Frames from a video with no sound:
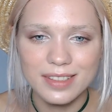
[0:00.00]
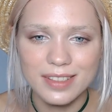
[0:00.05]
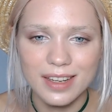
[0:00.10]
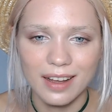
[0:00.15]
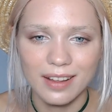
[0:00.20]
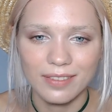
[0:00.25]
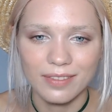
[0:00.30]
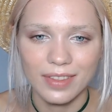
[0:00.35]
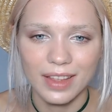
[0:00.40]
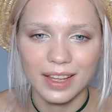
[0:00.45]

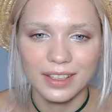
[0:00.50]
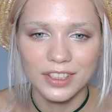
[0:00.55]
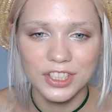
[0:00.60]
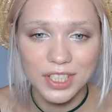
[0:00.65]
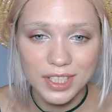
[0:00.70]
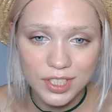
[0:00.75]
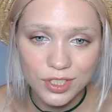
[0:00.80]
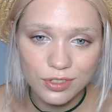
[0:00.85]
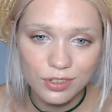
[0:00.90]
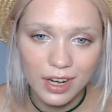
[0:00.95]
something
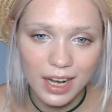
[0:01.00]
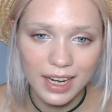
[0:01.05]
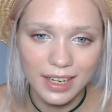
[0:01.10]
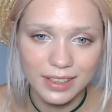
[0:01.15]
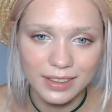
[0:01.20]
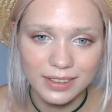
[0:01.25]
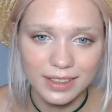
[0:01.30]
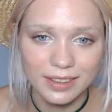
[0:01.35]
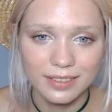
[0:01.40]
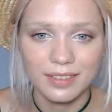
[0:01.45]
just try
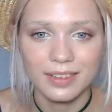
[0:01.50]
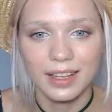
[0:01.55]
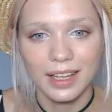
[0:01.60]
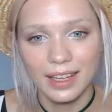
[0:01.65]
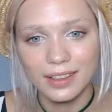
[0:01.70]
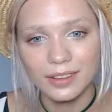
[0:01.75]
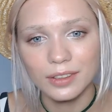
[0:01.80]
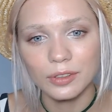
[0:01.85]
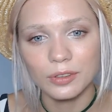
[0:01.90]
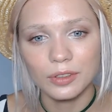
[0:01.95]
it and
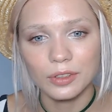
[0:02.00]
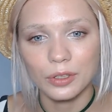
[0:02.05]
then